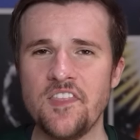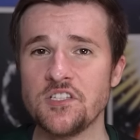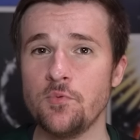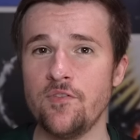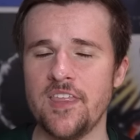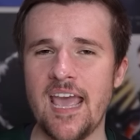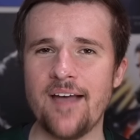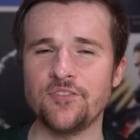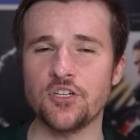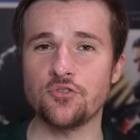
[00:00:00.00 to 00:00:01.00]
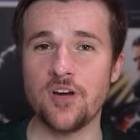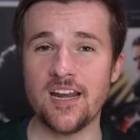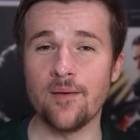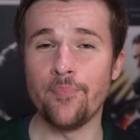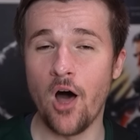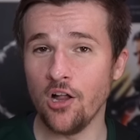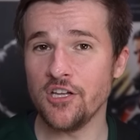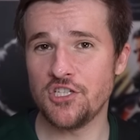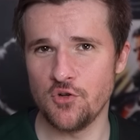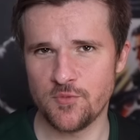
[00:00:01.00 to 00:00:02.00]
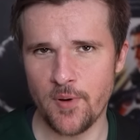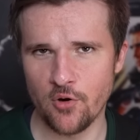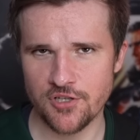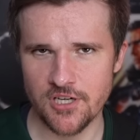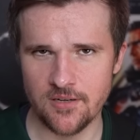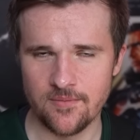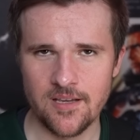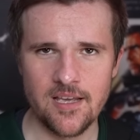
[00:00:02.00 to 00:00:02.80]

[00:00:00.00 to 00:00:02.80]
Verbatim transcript: this movie, they have to create a polyjuice potion,